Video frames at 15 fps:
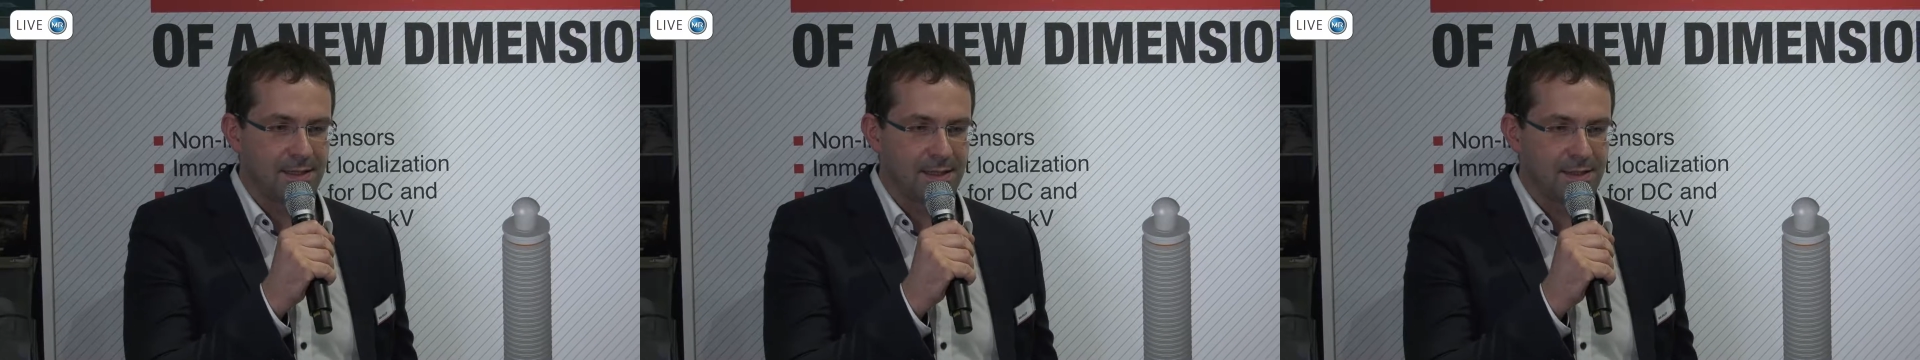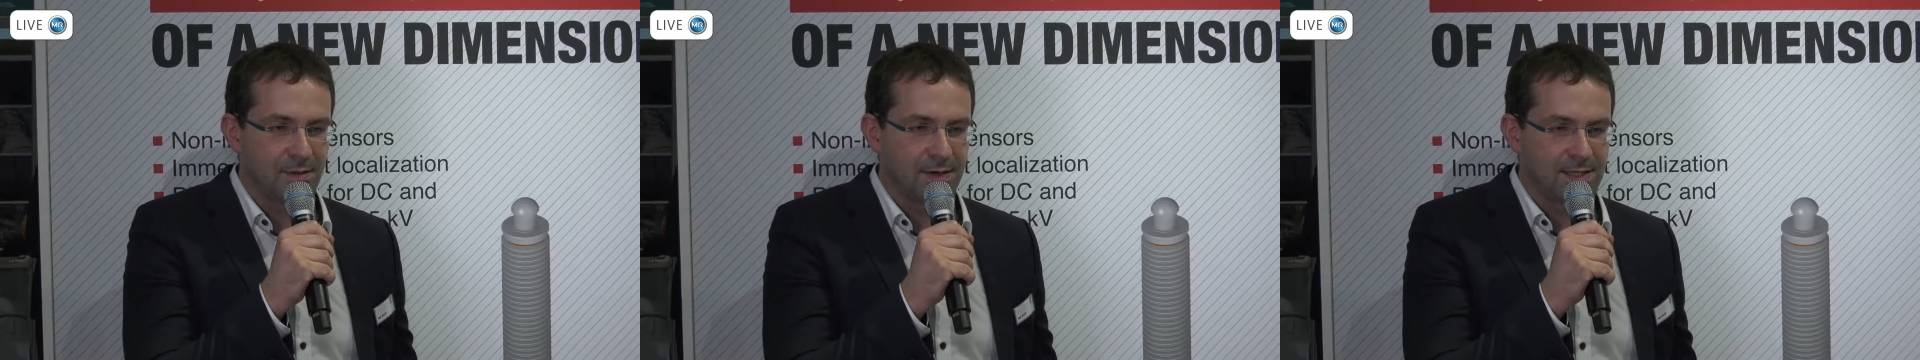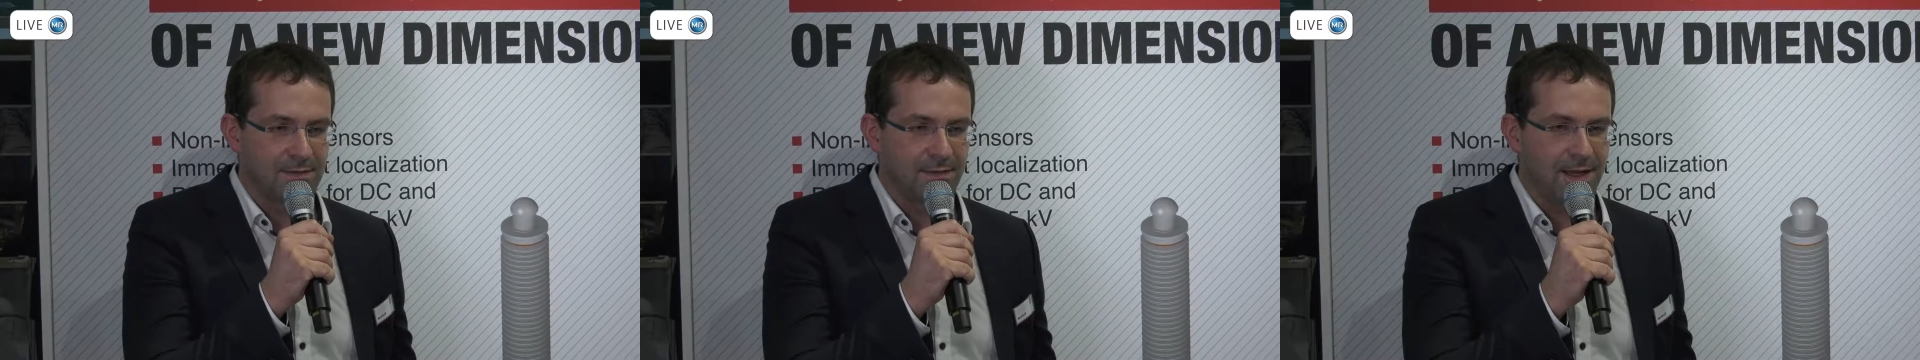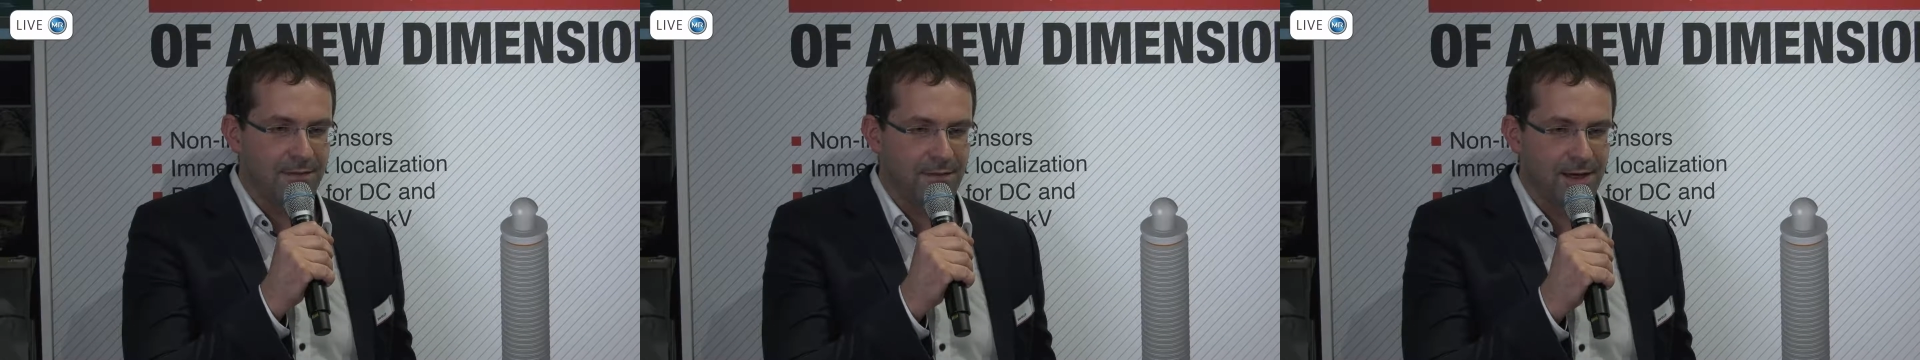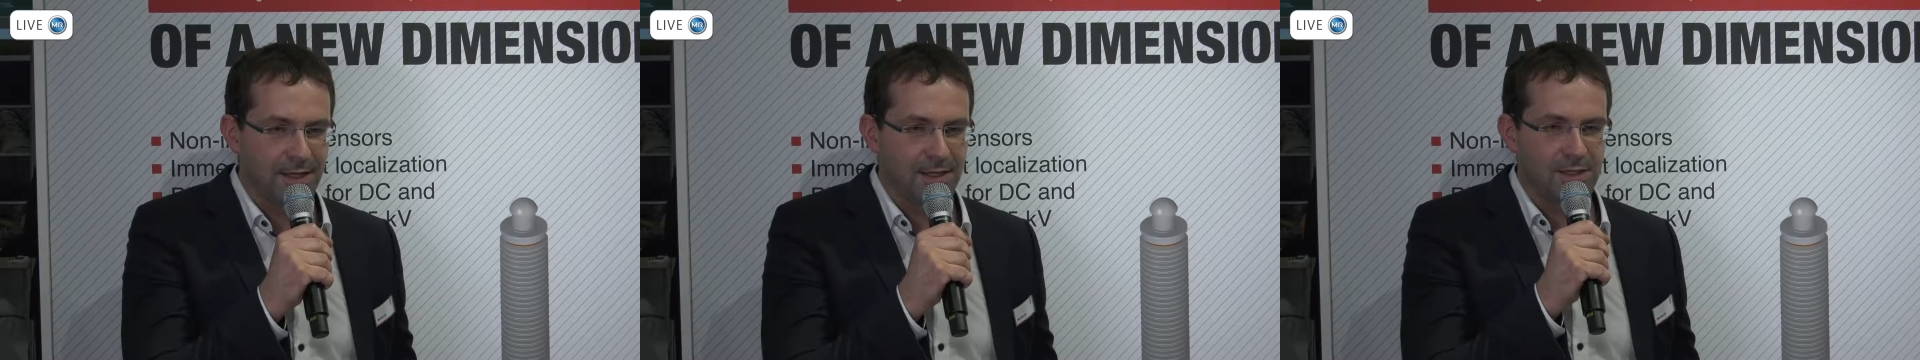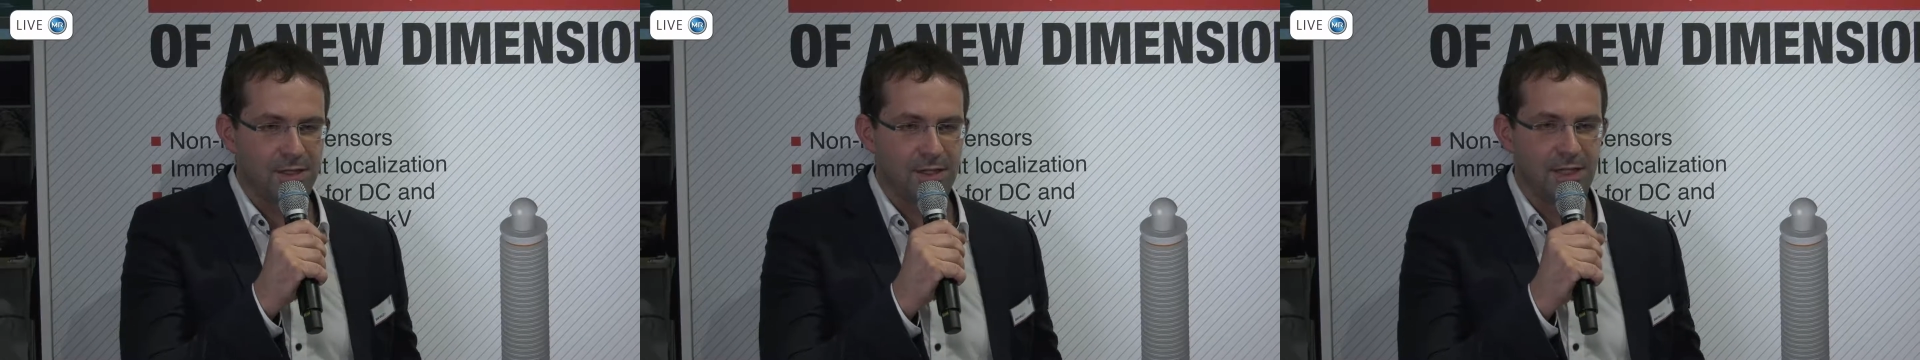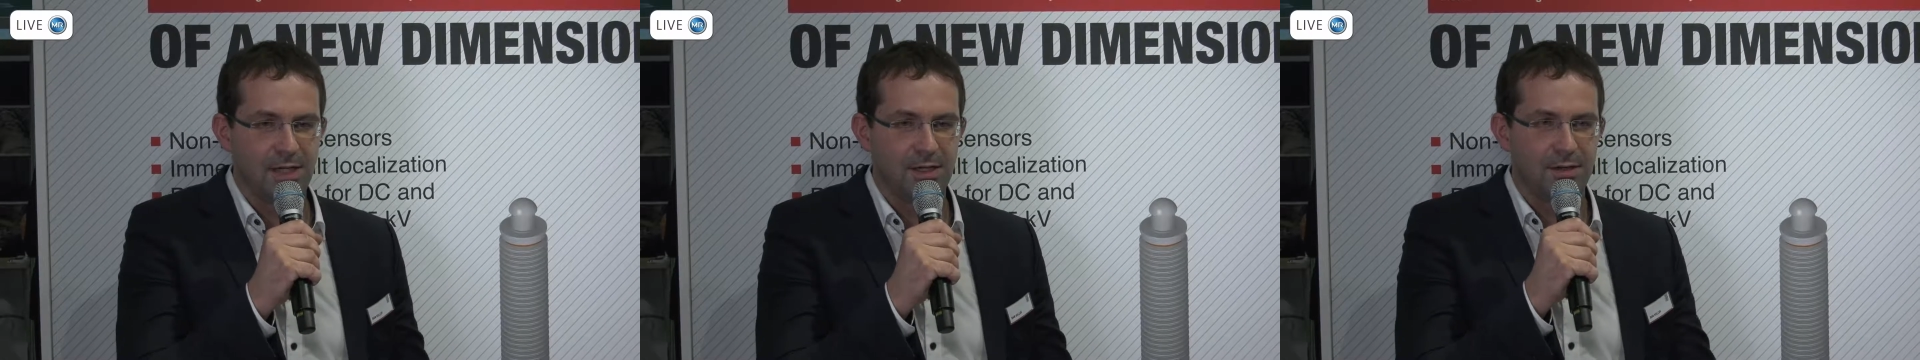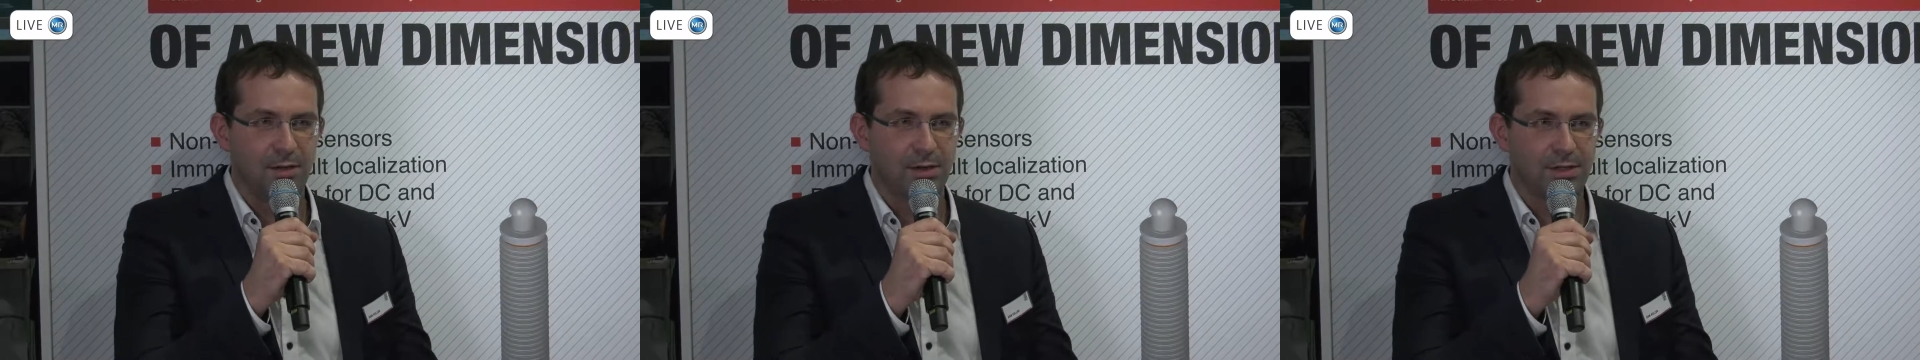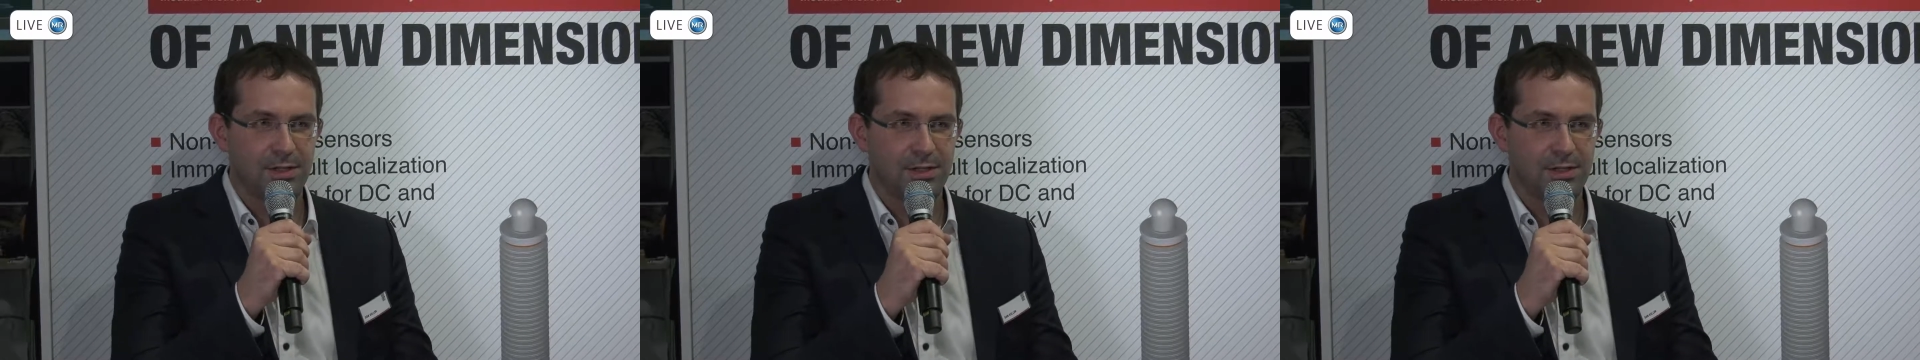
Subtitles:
transfer function in order